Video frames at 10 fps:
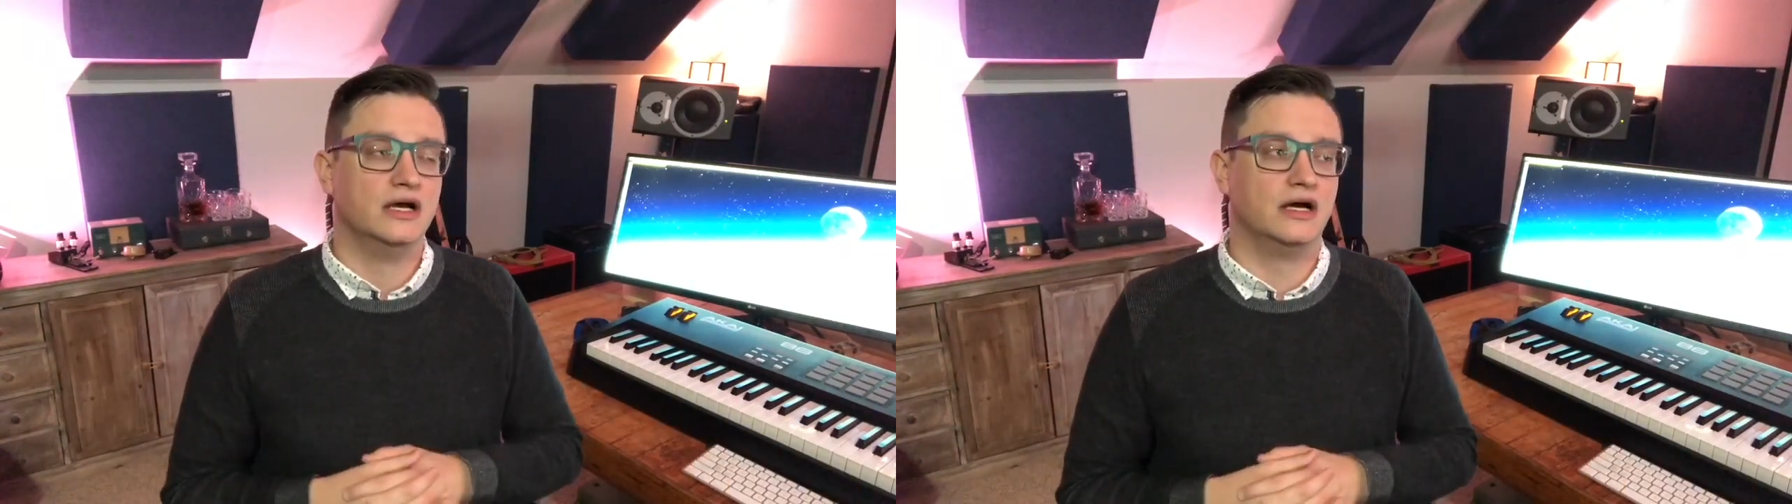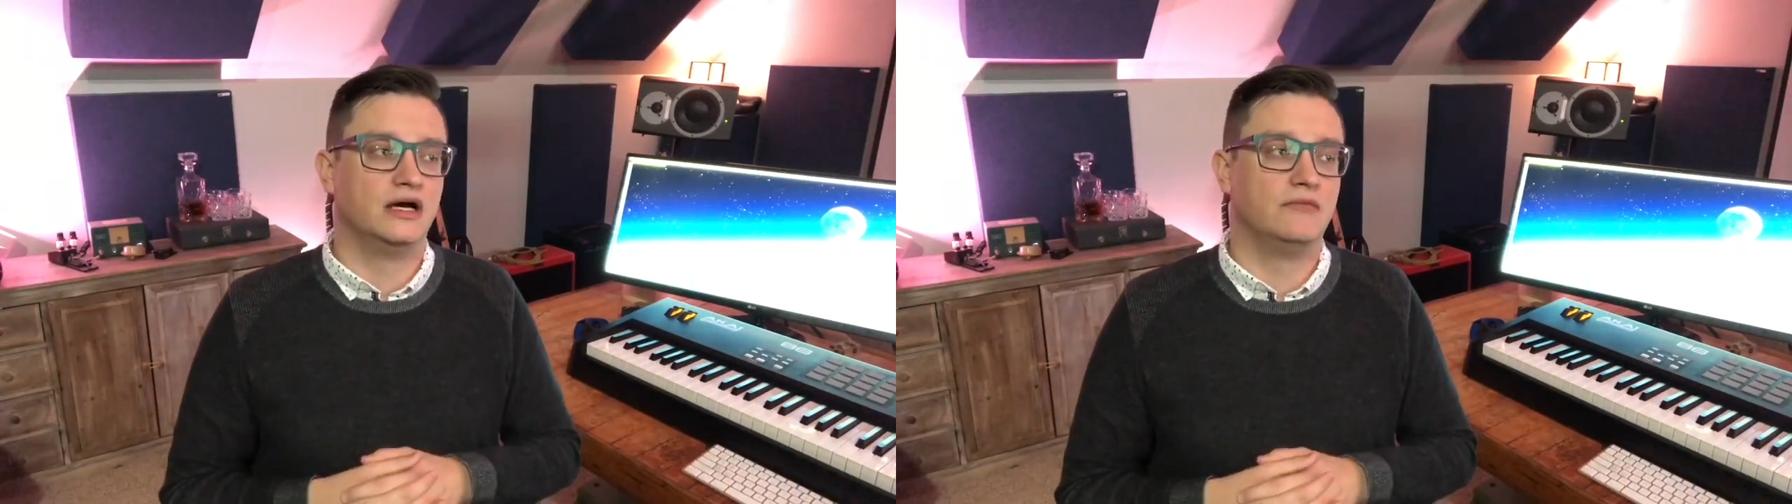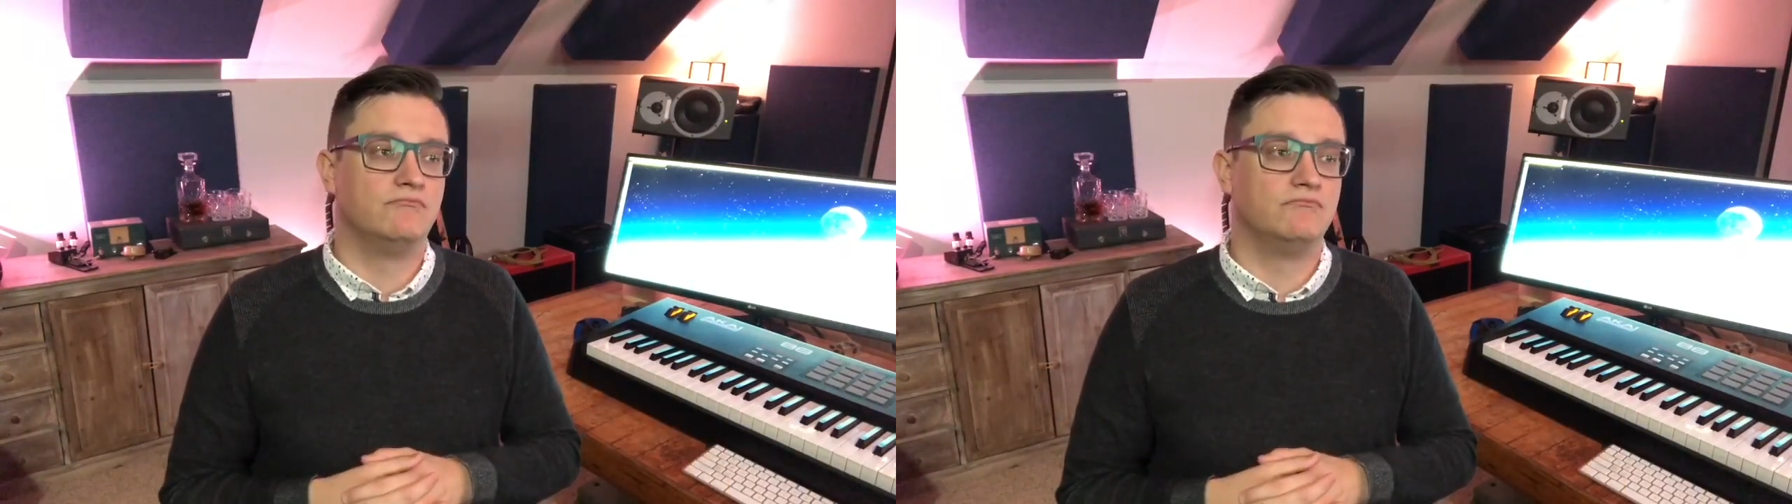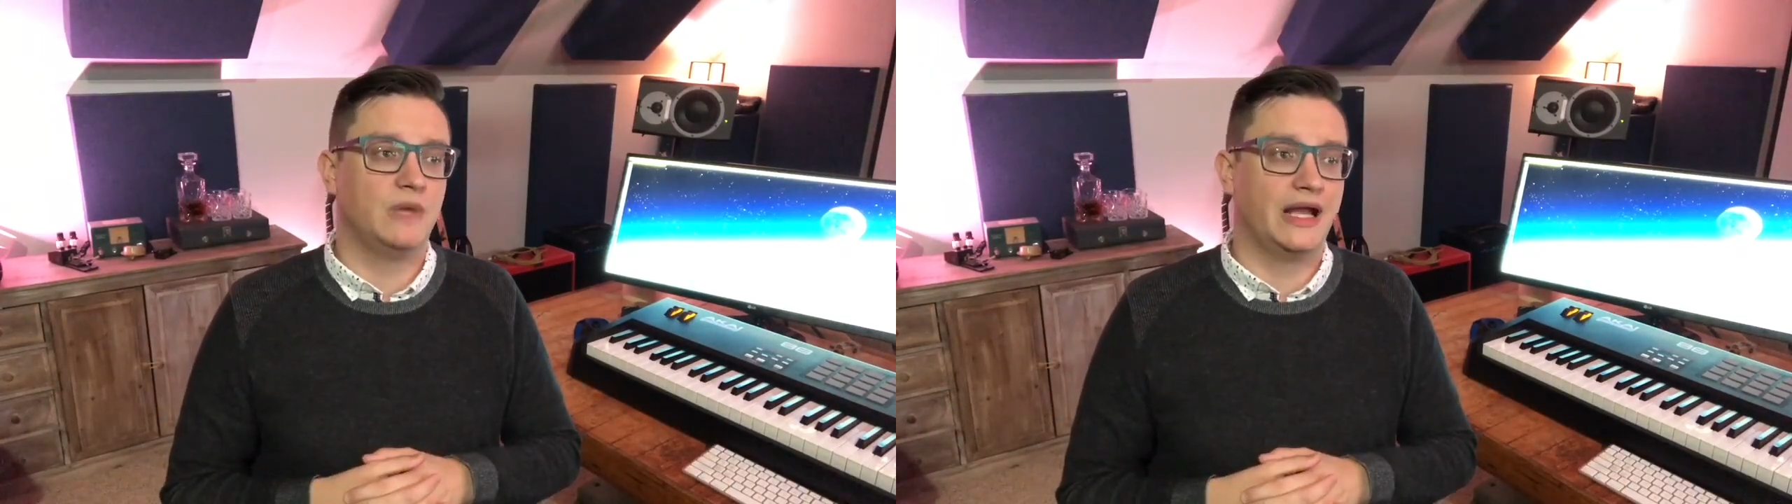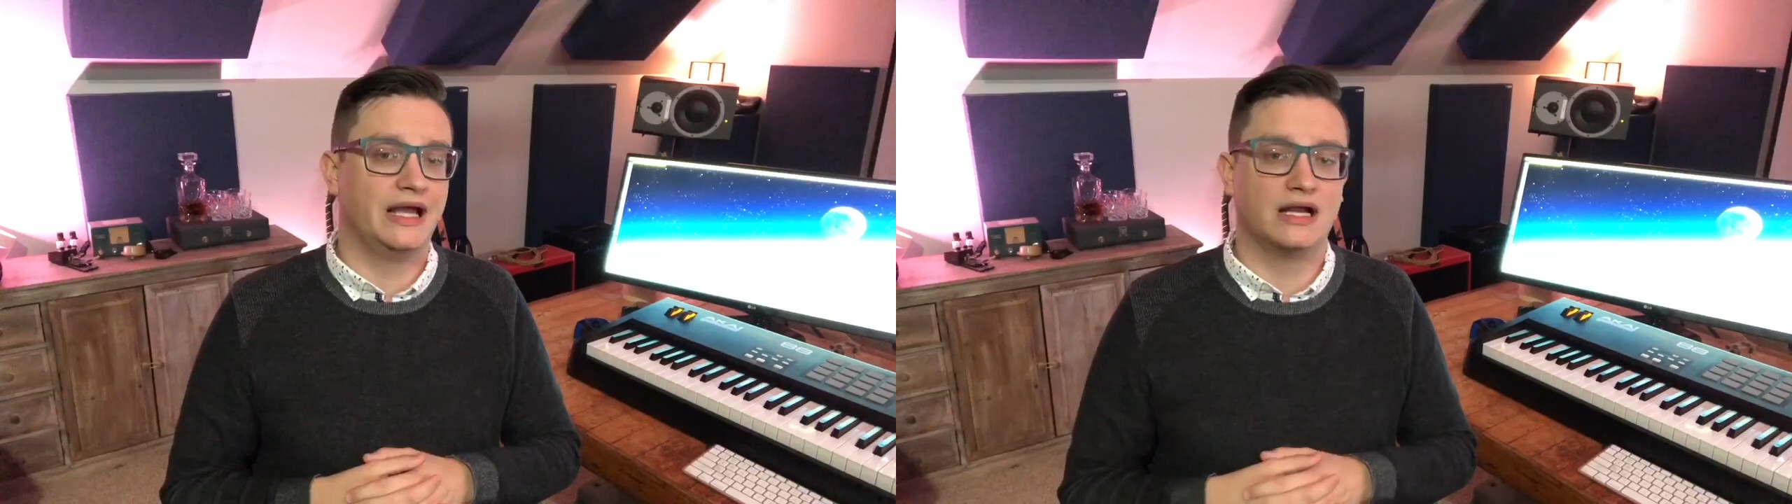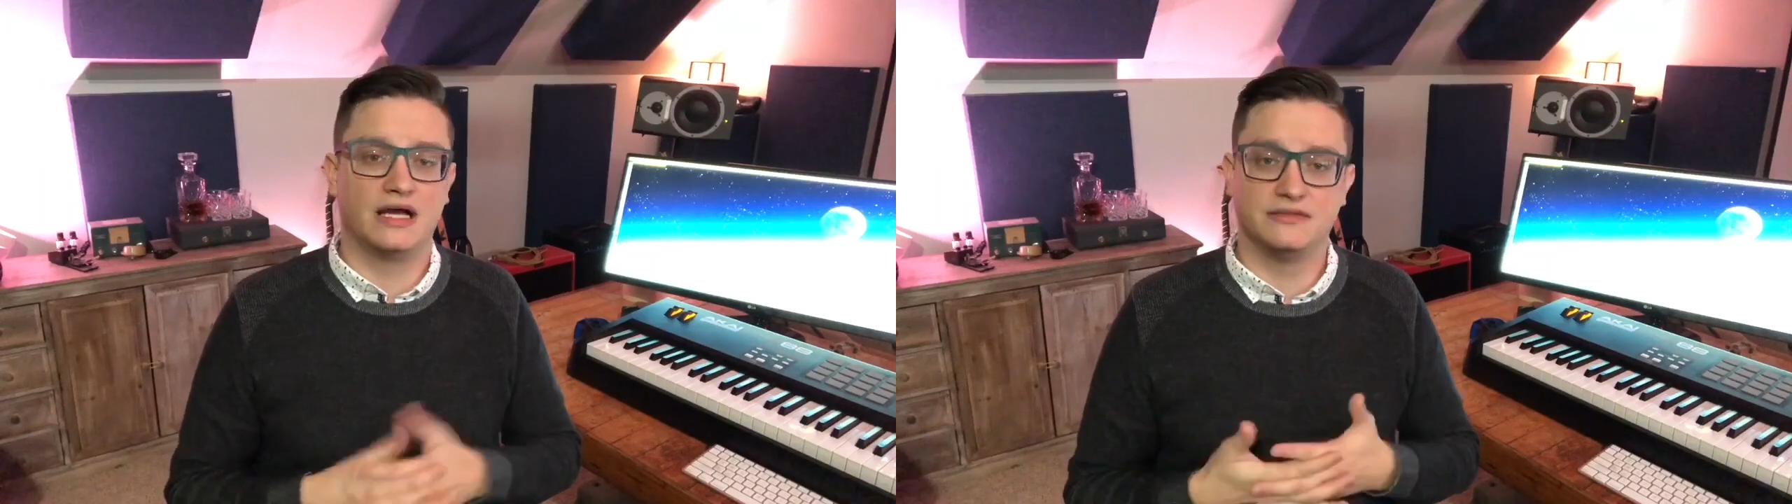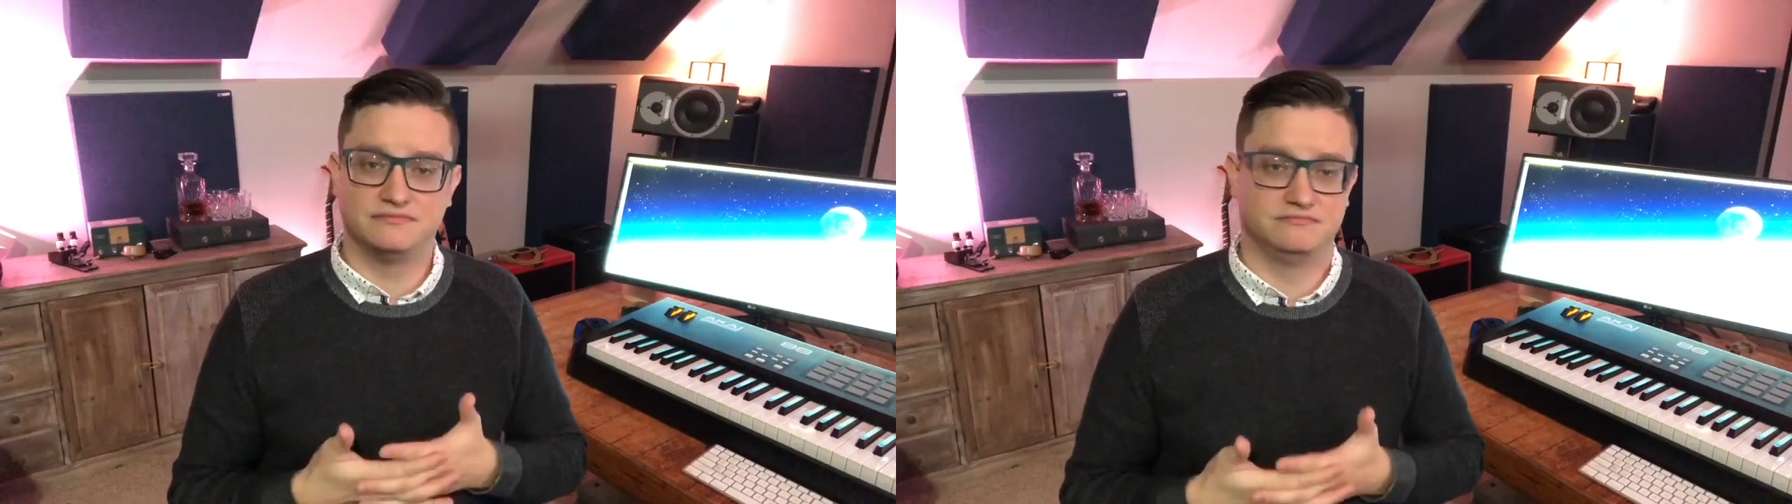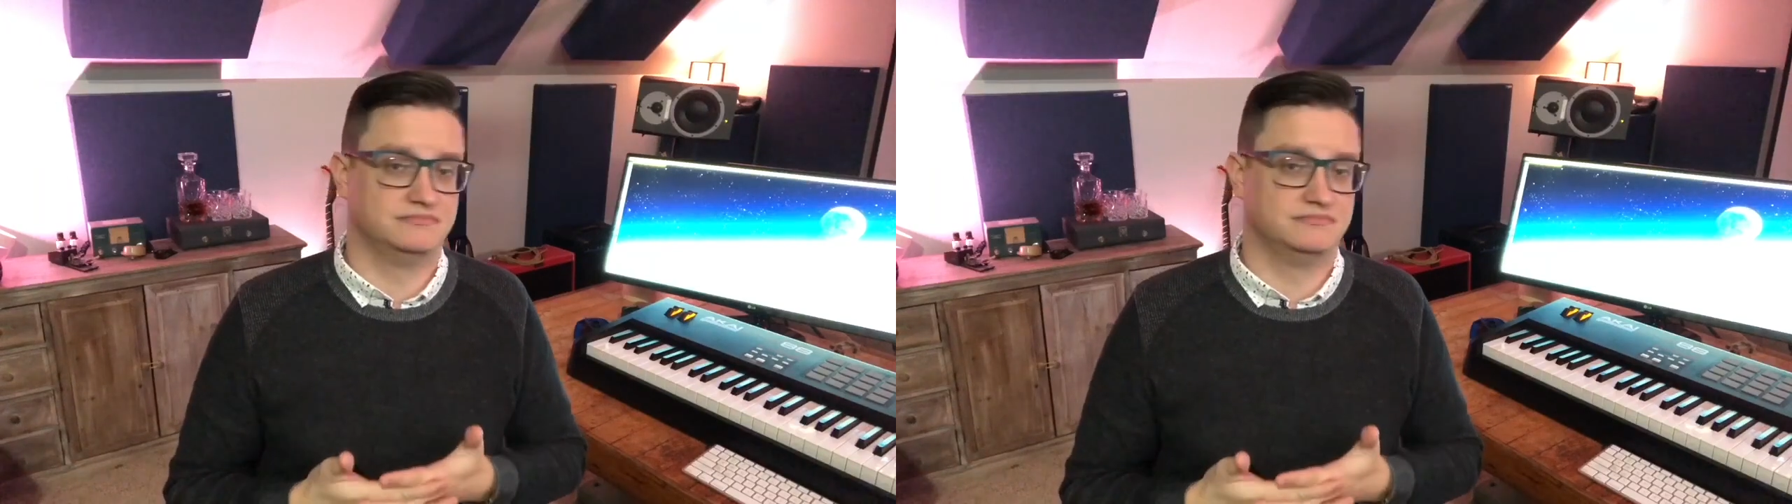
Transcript: And I